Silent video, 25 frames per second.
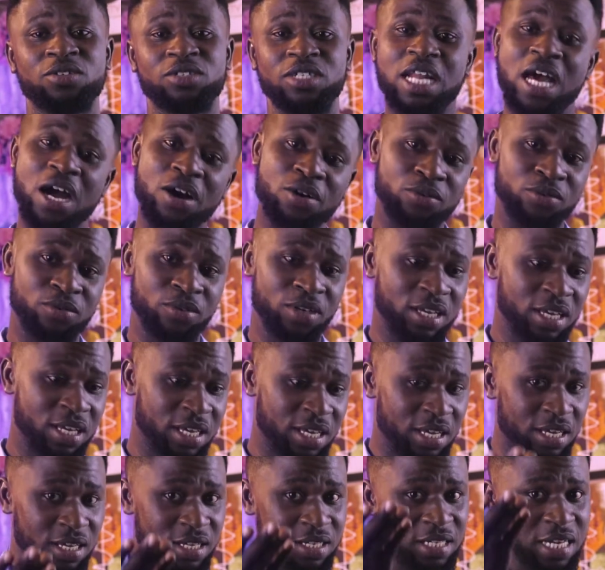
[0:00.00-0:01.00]
Now
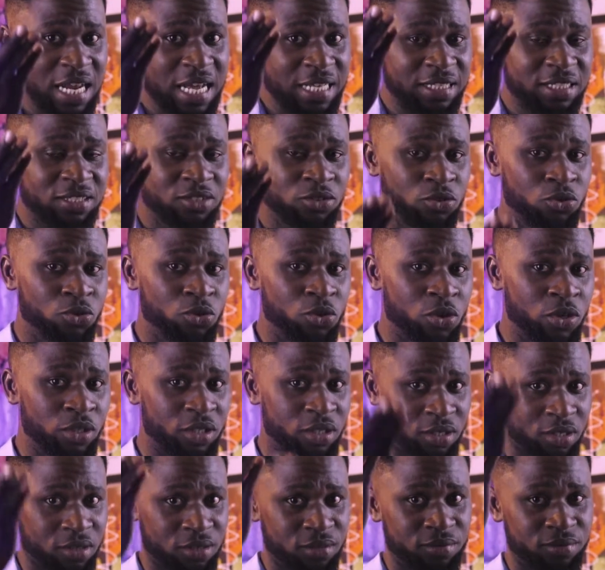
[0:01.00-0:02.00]
that is growth.
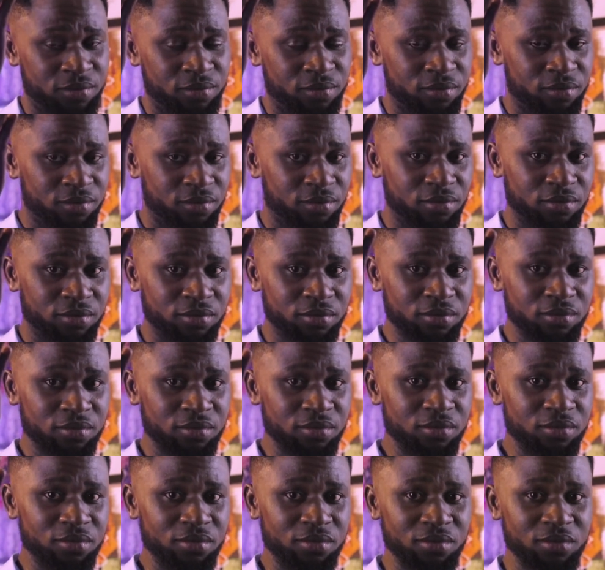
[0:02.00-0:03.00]

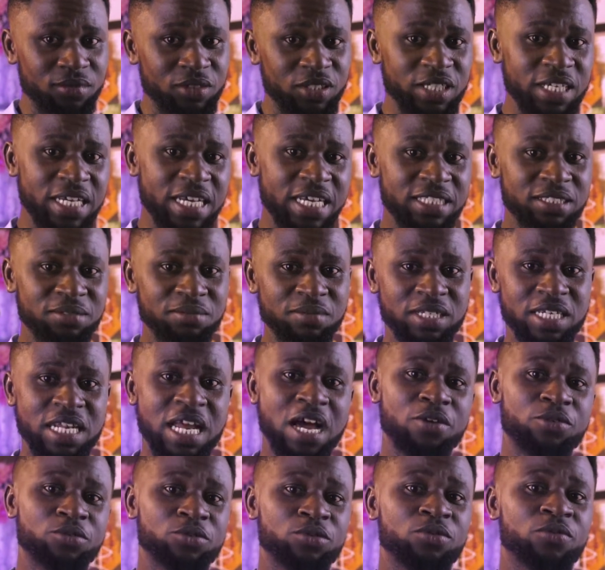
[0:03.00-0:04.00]
You get me?
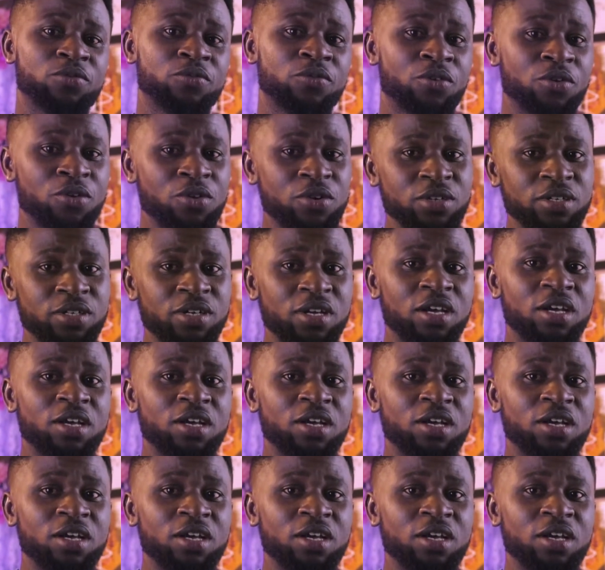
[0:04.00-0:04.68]
Now you've grown